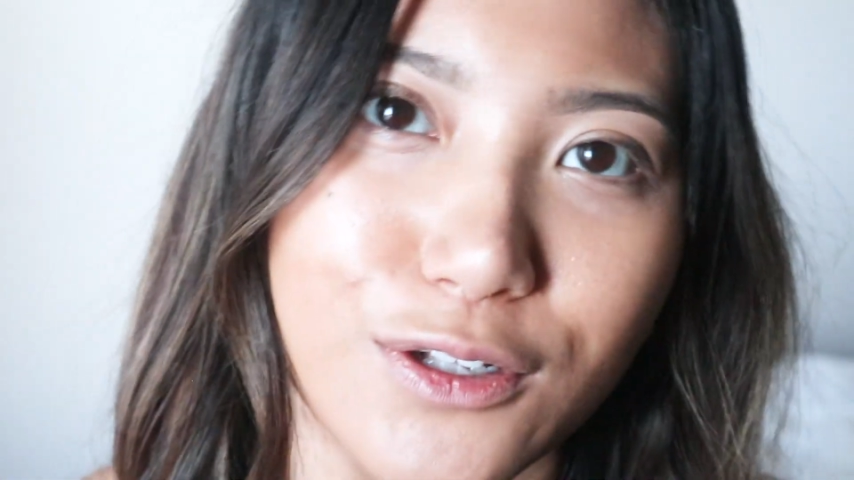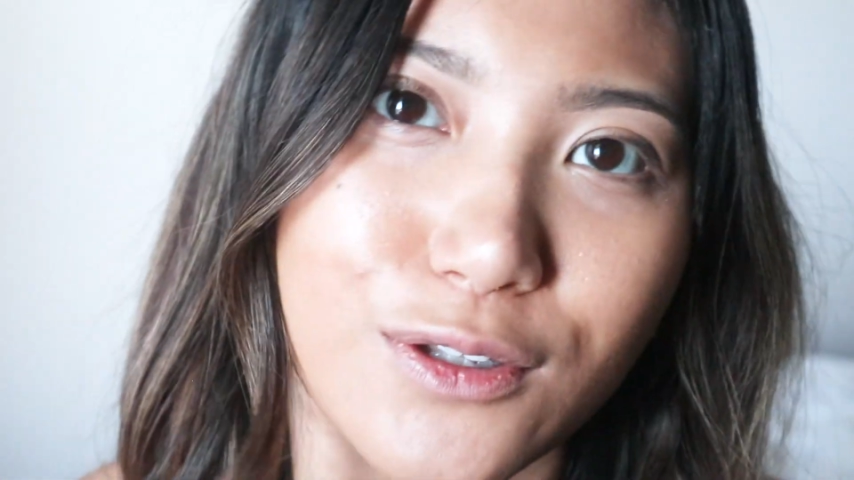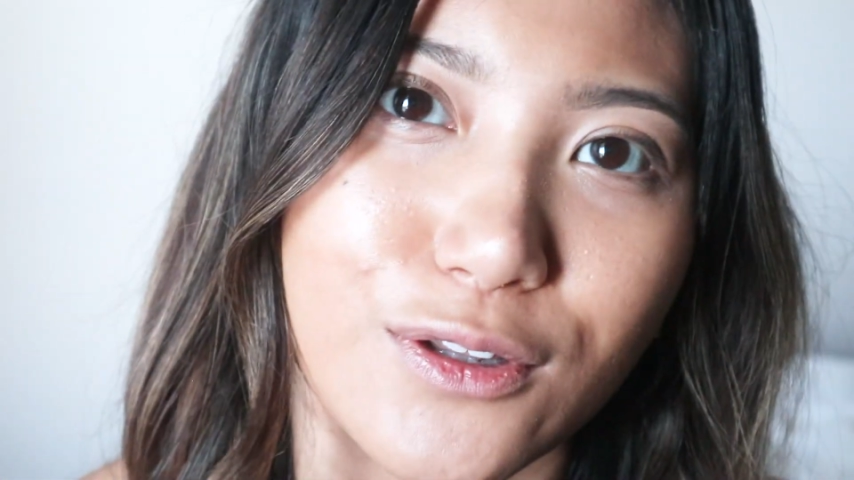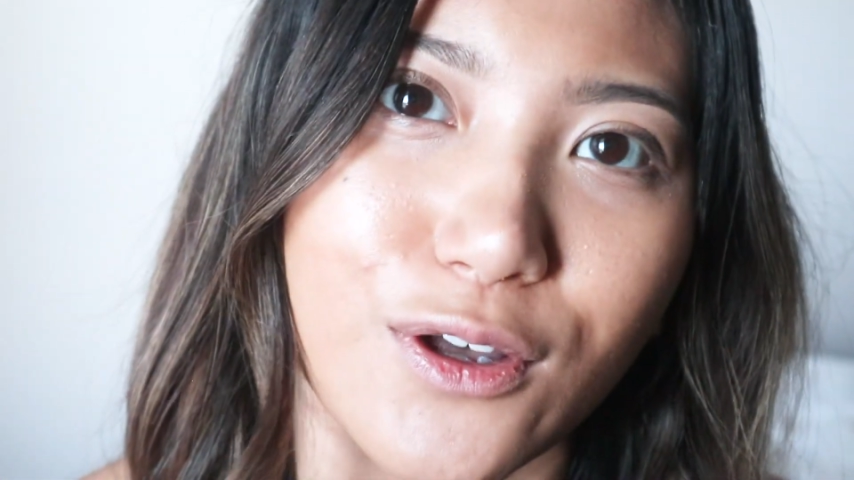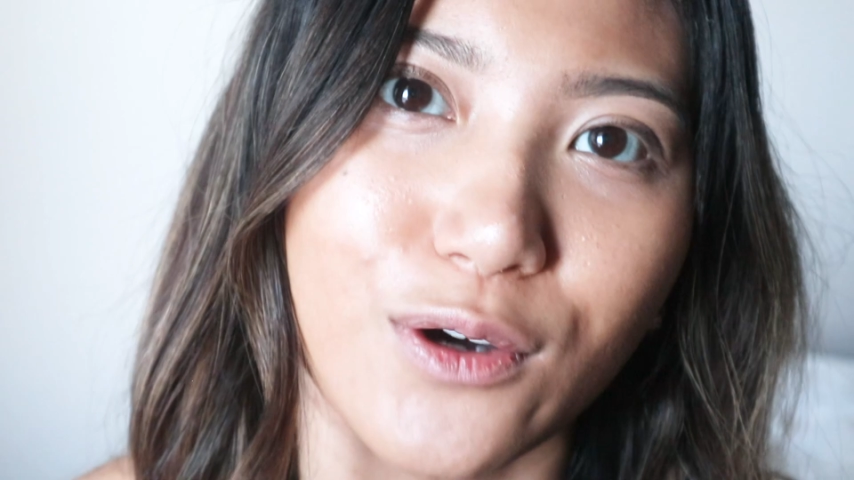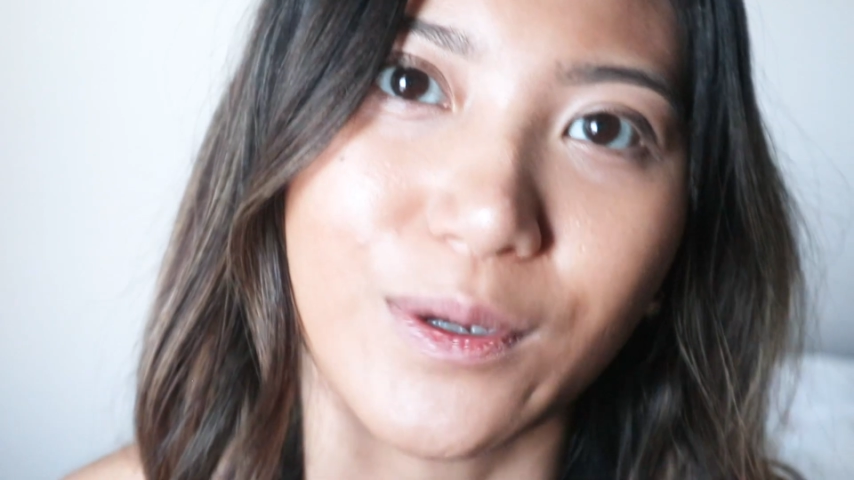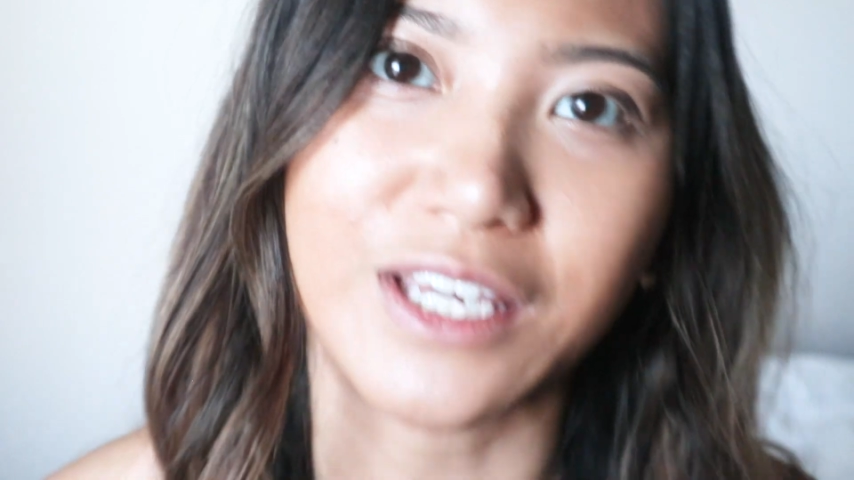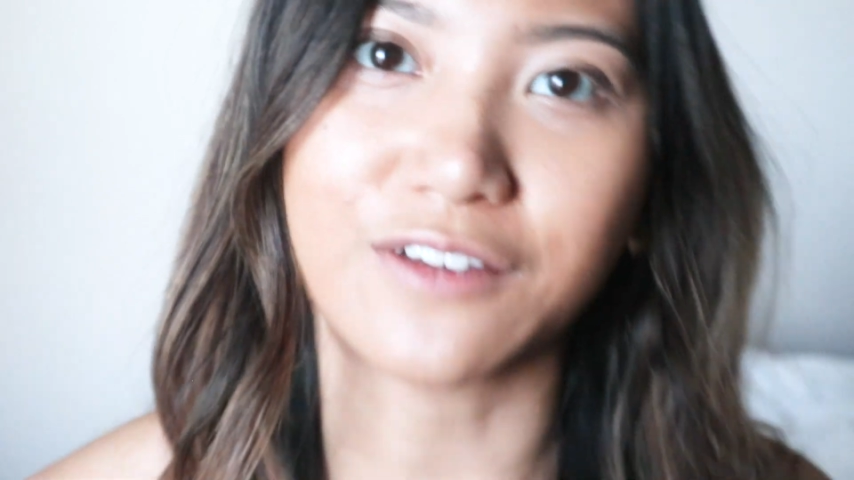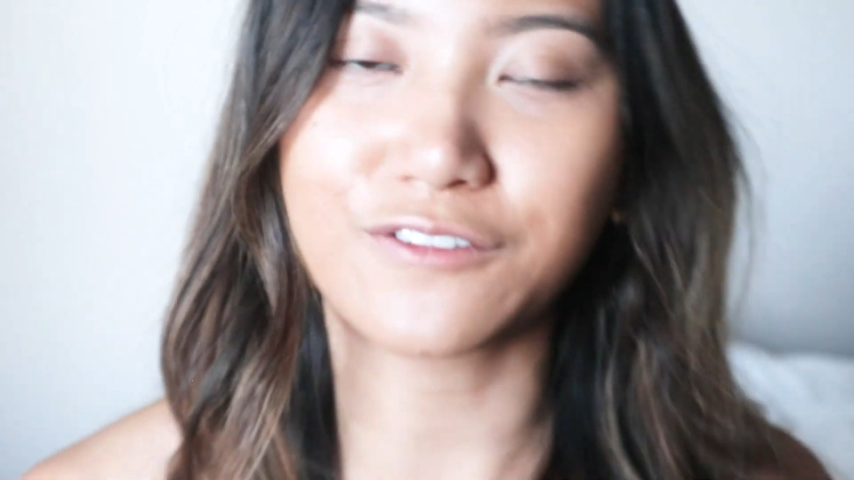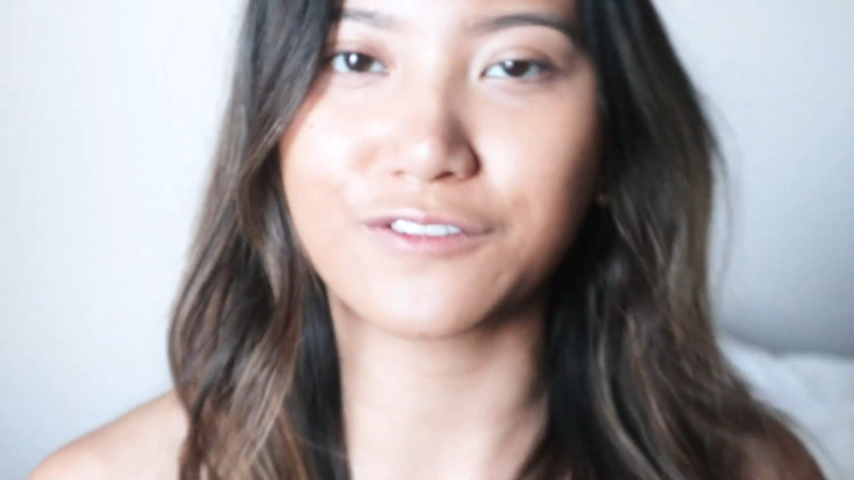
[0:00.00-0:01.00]

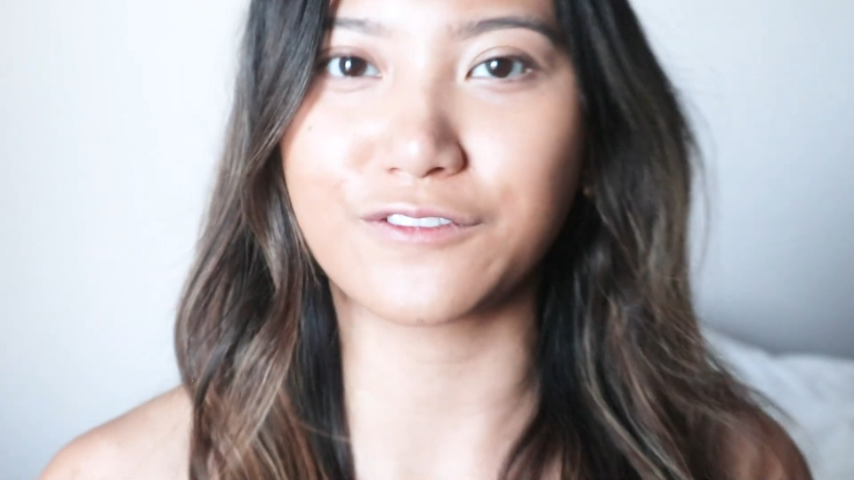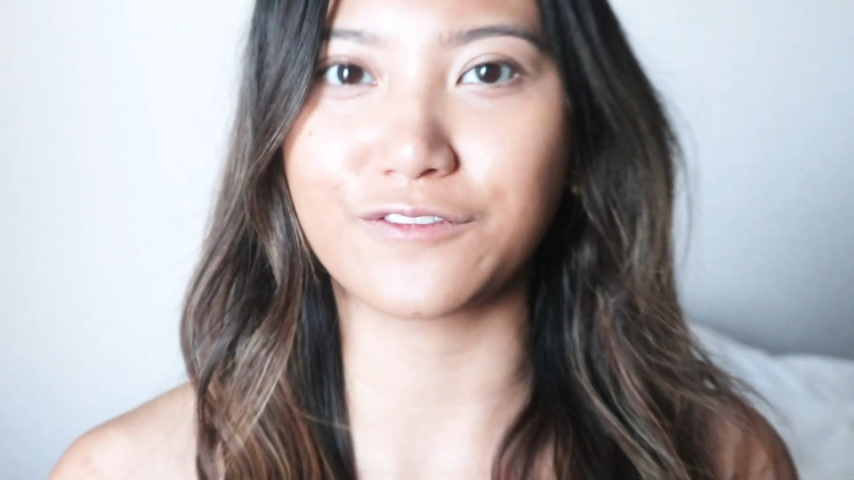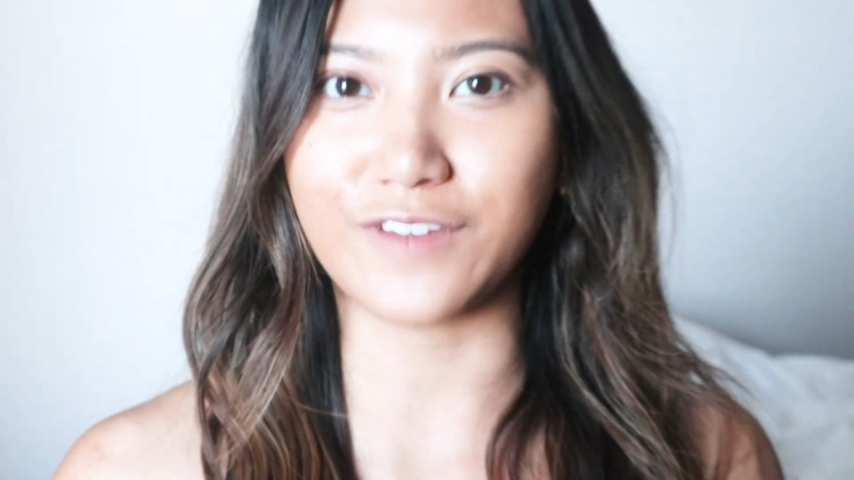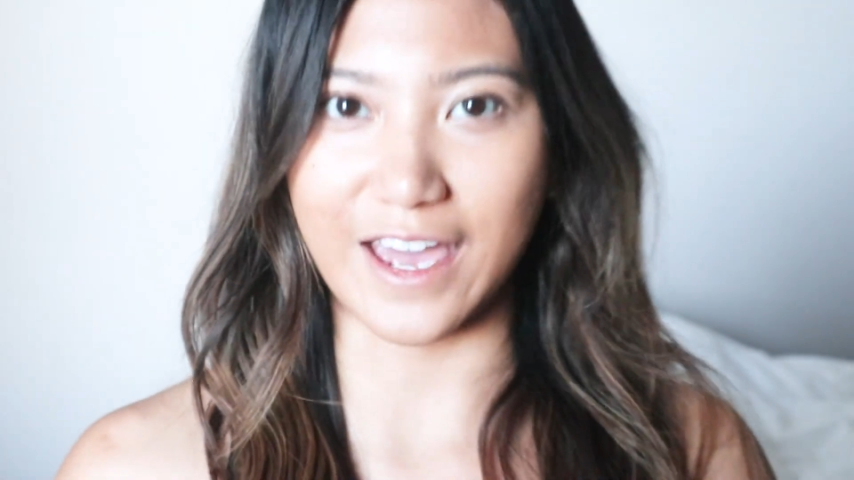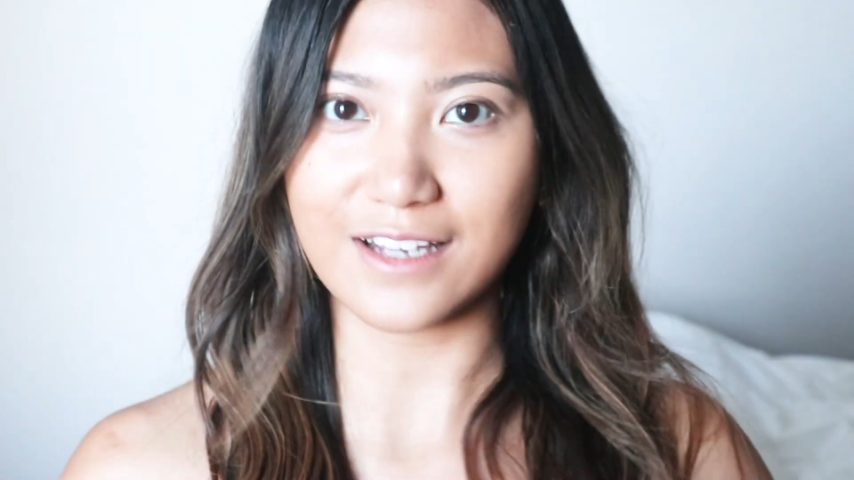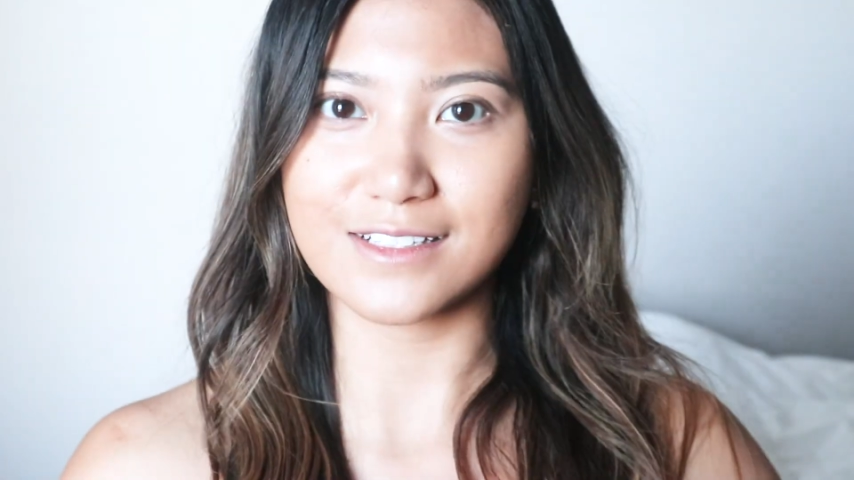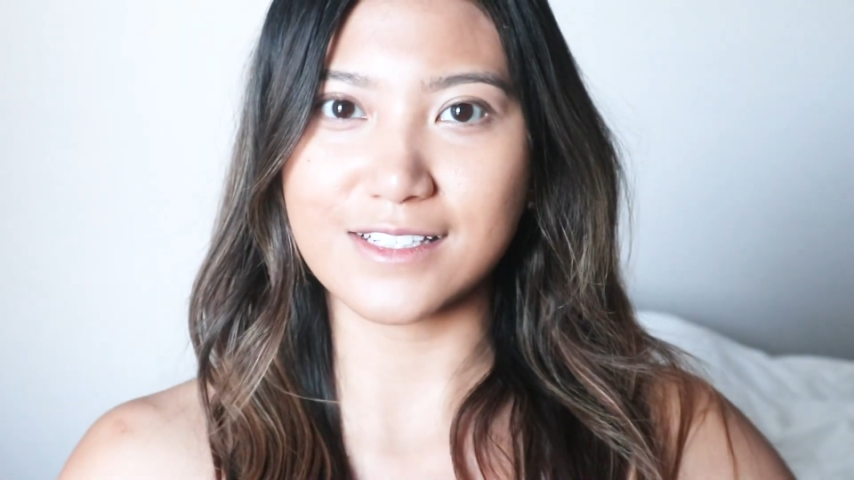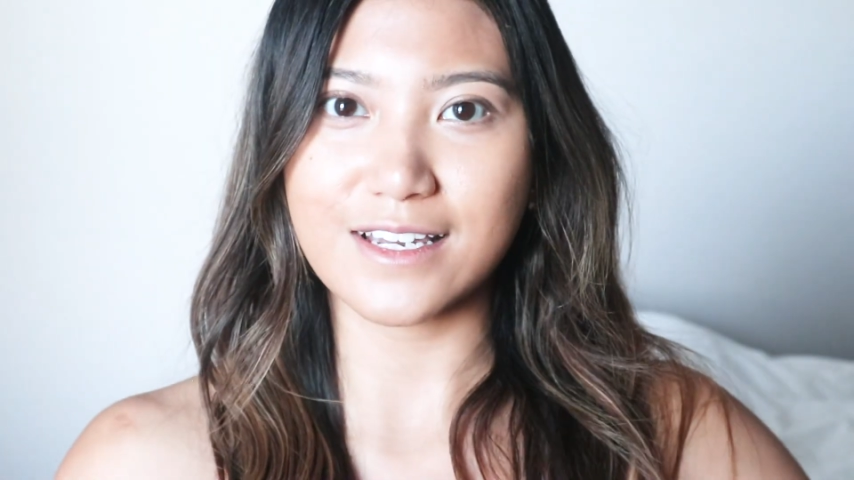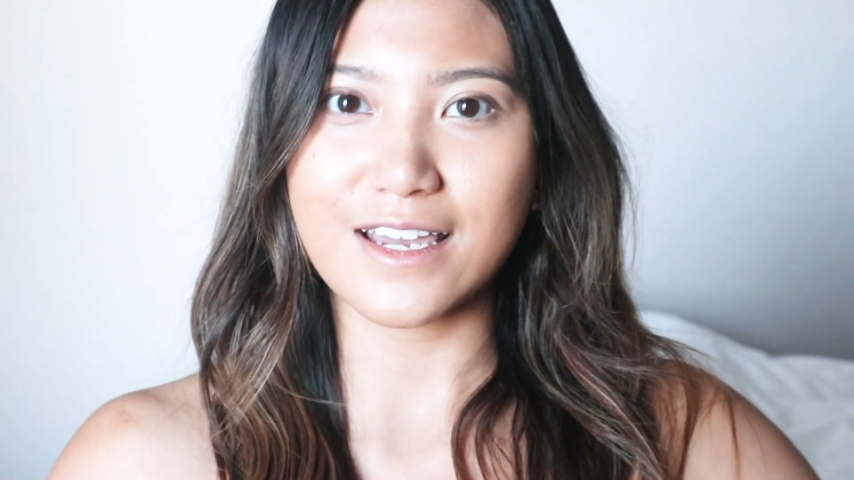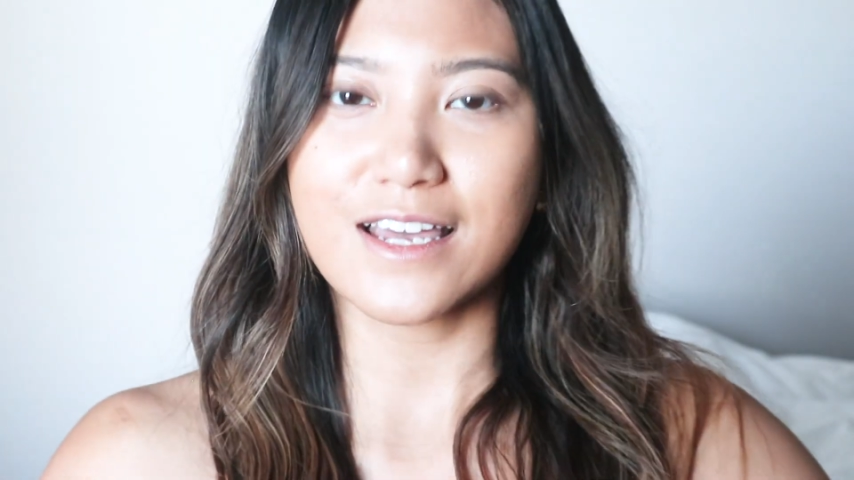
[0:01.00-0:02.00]
glowy effect.